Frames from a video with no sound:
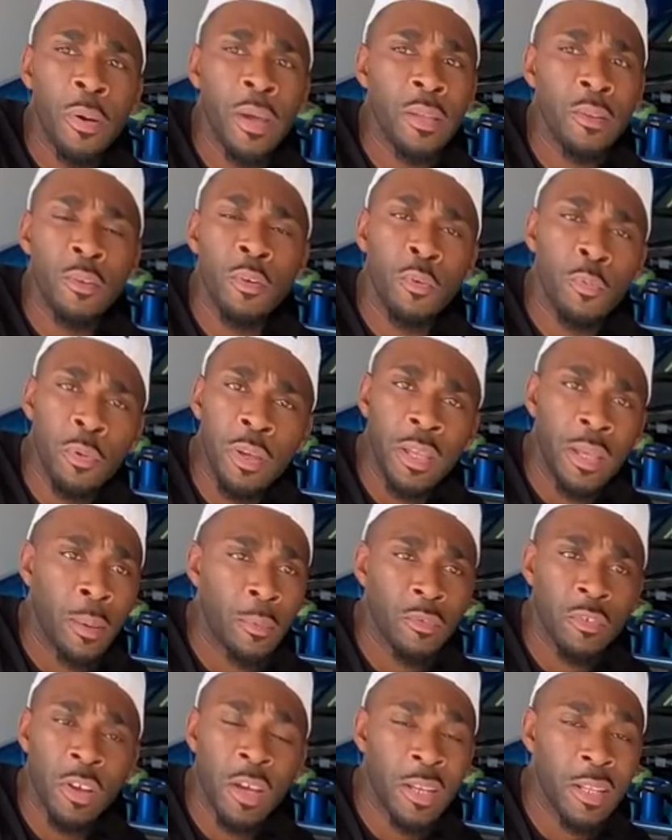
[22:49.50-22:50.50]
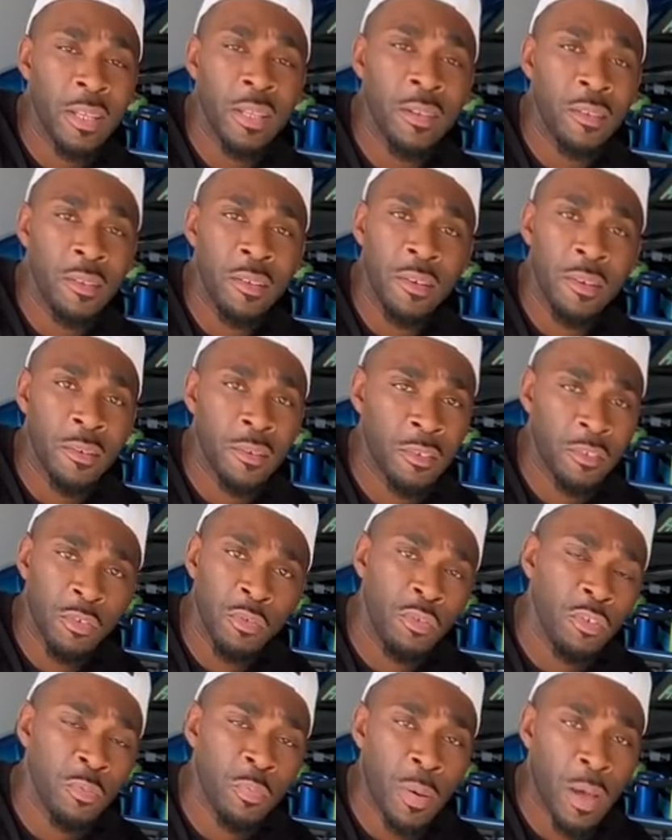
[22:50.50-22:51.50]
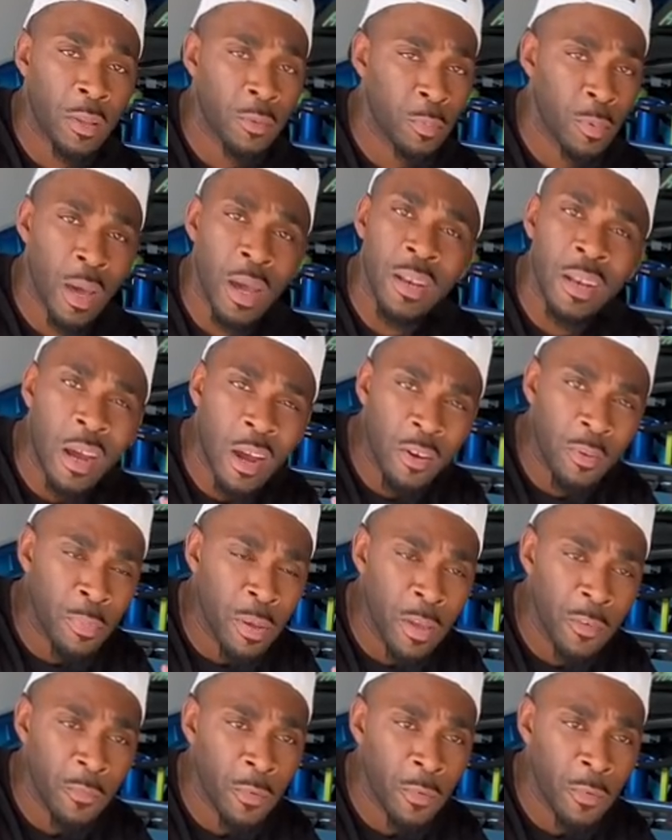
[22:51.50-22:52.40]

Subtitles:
wait no week. I'm trying to get it done as soon as possible. I never made